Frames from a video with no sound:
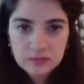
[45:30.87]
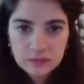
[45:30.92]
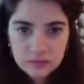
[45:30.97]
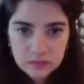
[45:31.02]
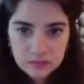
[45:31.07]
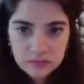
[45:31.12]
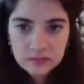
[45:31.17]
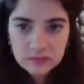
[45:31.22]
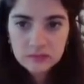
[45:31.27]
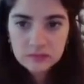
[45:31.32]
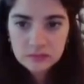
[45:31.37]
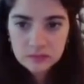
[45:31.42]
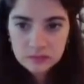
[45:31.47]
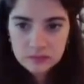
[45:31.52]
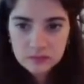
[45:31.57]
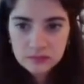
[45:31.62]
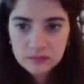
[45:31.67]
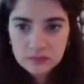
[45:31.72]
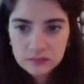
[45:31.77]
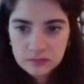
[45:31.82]

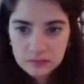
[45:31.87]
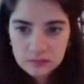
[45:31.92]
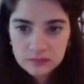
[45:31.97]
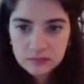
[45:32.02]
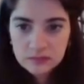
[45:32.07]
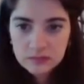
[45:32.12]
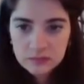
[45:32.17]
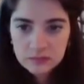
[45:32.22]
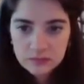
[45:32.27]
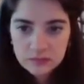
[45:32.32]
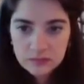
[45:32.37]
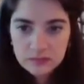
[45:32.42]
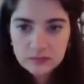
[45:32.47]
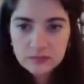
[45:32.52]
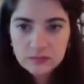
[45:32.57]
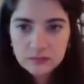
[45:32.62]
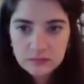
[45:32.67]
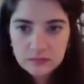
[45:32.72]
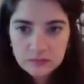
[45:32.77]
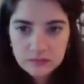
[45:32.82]

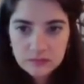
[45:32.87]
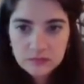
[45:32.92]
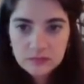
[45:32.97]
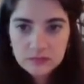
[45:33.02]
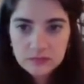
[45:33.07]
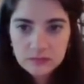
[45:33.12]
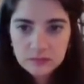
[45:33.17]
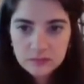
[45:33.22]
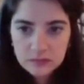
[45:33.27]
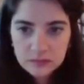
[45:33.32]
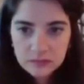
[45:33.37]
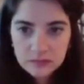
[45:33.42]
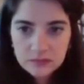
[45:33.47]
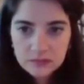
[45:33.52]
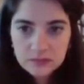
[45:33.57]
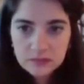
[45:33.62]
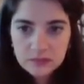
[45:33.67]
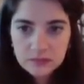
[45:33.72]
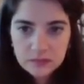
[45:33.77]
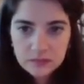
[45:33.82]

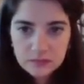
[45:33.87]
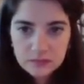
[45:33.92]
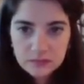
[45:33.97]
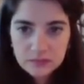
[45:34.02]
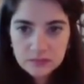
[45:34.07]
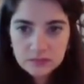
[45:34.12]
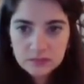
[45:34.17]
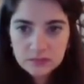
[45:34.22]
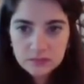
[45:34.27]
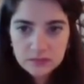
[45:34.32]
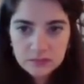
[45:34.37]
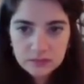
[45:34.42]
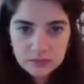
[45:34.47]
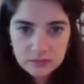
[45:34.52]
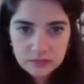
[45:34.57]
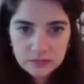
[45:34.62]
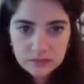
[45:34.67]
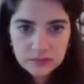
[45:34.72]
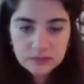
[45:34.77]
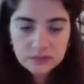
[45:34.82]

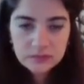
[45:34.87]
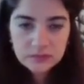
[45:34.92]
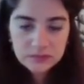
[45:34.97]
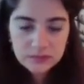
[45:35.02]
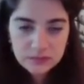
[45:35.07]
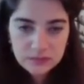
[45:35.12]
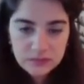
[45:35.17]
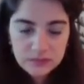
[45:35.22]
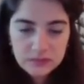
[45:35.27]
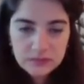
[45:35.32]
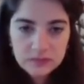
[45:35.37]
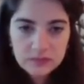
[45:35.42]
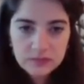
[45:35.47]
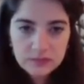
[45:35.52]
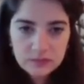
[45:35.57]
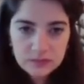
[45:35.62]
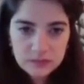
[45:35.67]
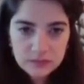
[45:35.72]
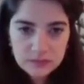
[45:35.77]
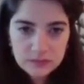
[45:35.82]

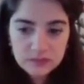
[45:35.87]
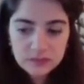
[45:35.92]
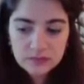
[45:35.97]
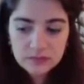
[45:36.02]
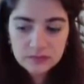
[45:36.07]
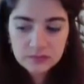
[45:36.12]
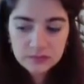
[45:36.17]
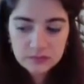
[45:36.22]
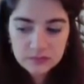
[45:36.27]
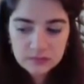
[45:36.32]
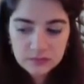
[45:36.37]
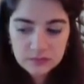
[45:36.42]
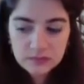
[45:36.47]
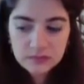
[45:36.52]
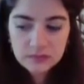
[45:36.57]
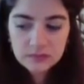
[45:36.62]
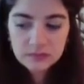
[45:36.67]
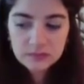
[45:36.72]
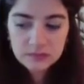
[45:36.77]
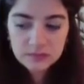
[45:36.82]

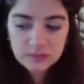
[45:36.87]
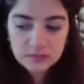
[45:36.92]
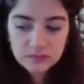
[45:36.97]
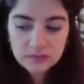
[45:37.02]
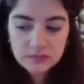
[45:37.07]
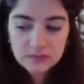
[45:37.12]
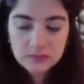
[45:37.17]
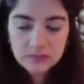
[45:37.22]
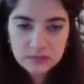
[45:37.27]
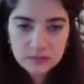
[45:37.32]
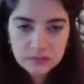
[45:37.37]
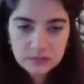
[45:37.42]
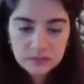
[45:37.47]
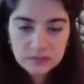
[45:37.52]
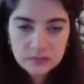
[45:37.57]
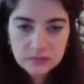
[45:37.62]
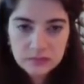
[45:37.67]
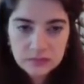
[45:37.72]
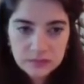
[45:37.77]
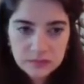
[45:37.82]

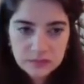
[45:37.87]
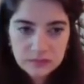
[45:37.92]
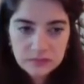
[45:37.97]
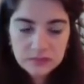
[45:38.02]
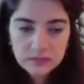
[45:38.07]
(not speaking)